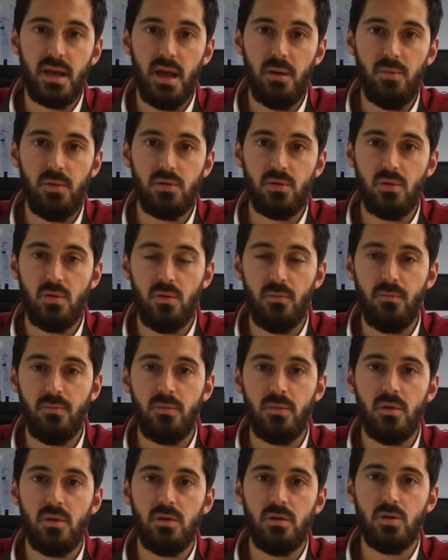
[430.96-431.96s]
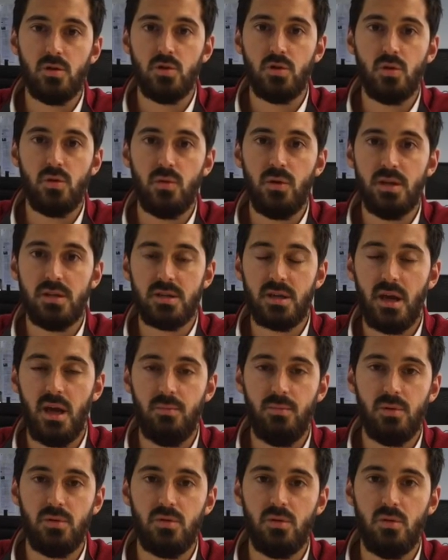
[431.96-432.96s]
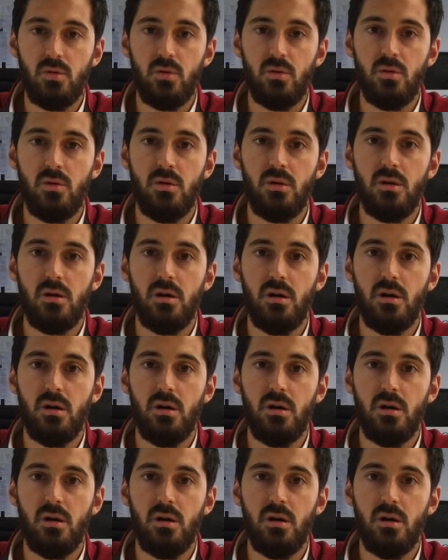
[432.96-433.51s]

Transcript: capital, you should raise capital